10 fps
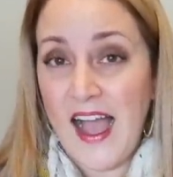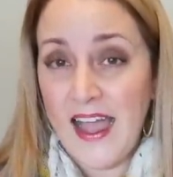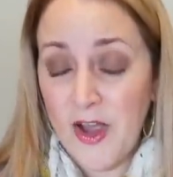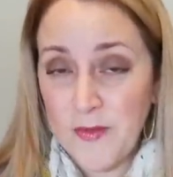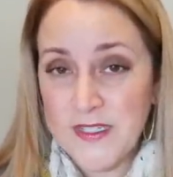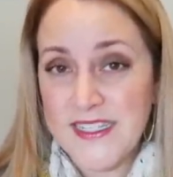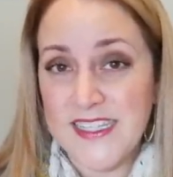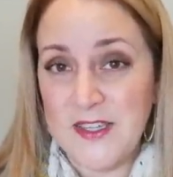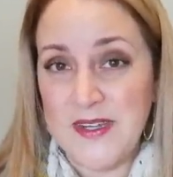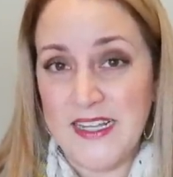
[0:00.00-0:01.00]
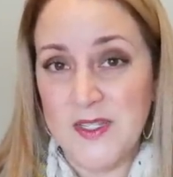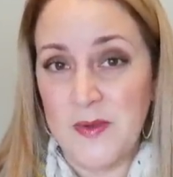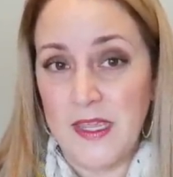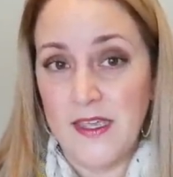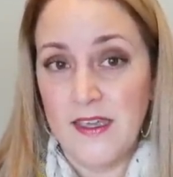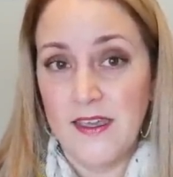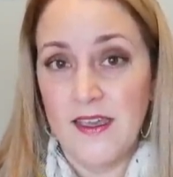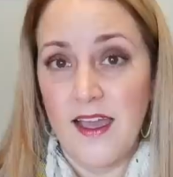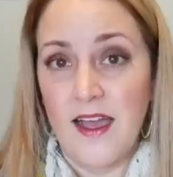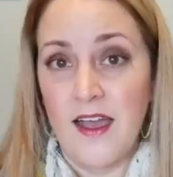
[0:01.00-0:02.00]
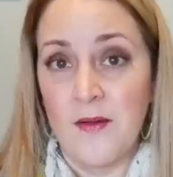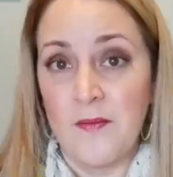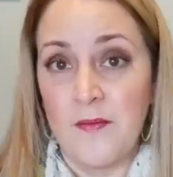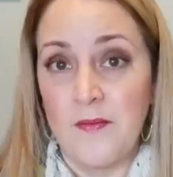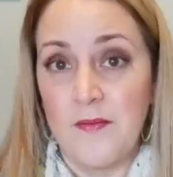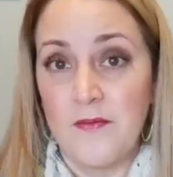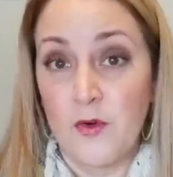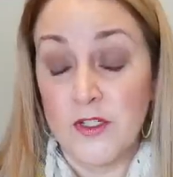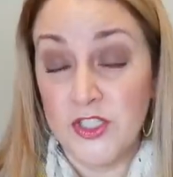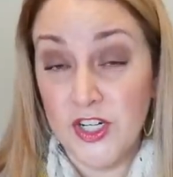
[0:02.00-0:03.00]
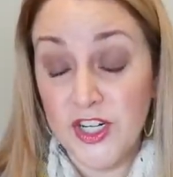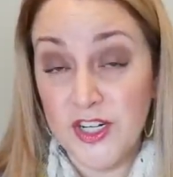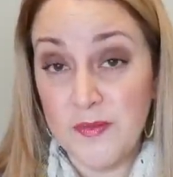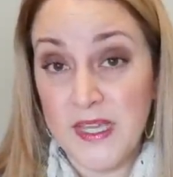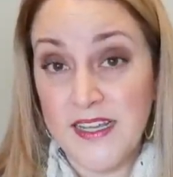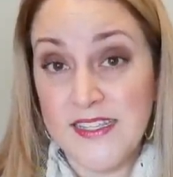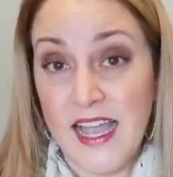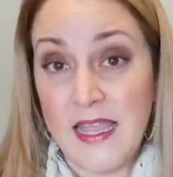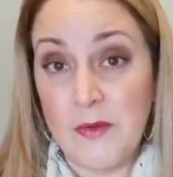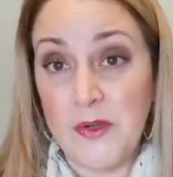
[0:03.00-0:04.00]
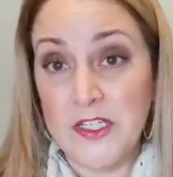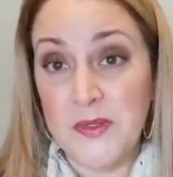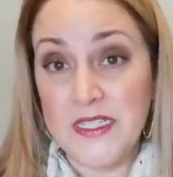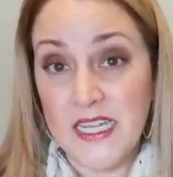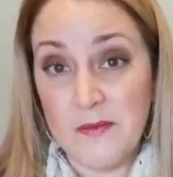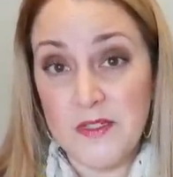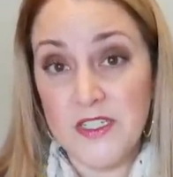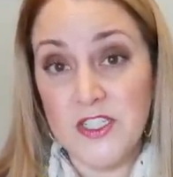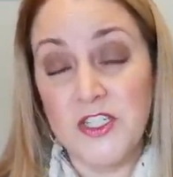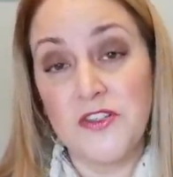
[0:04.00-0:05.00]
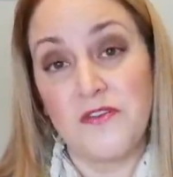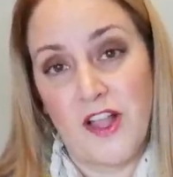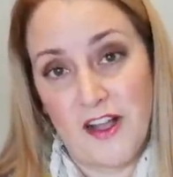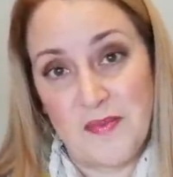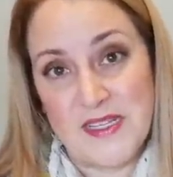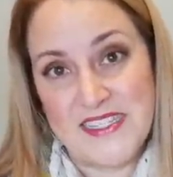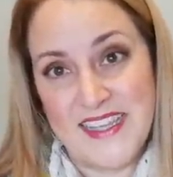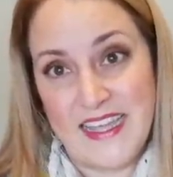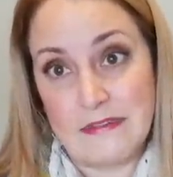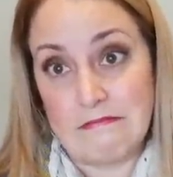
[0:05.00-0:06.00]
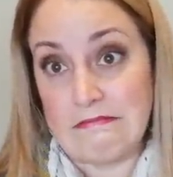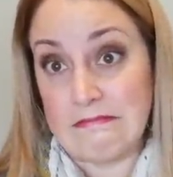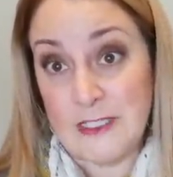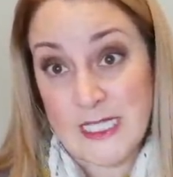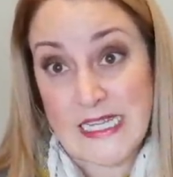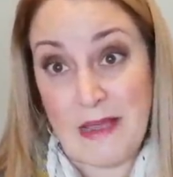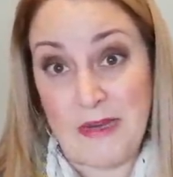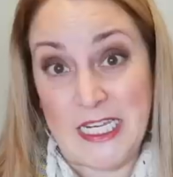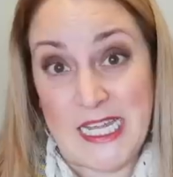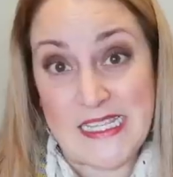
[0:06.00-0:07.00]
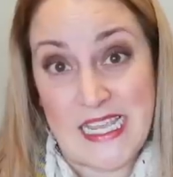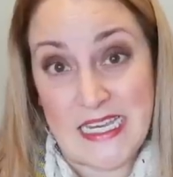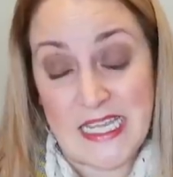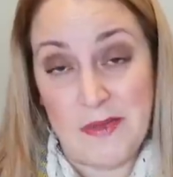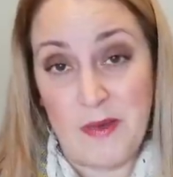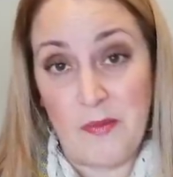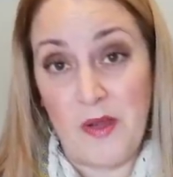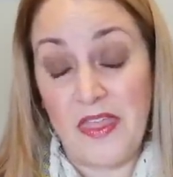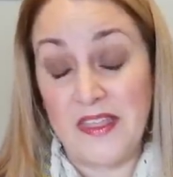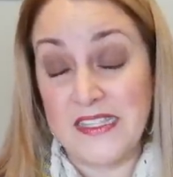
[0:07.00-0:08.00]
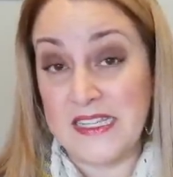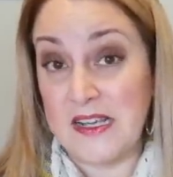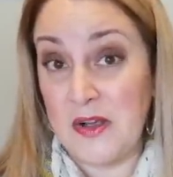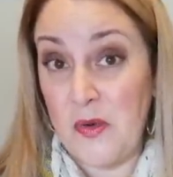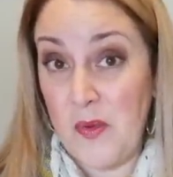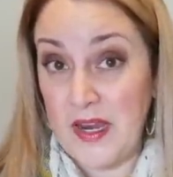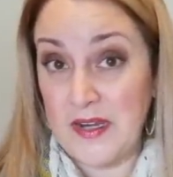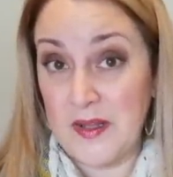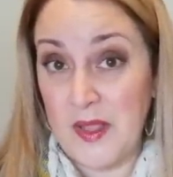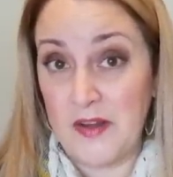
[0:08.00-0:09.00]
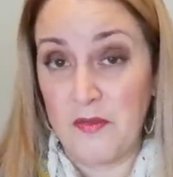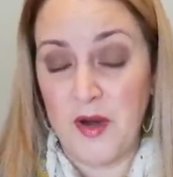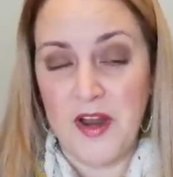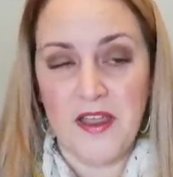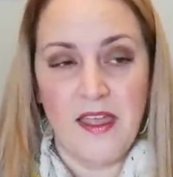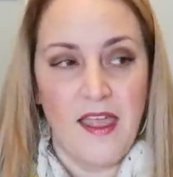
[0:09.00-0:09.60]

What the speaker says: I hope to see you next week for sure, because I am going to attempt to do Vlogmas again. We'll see how many days I can keep up with. It's quite a lot of work.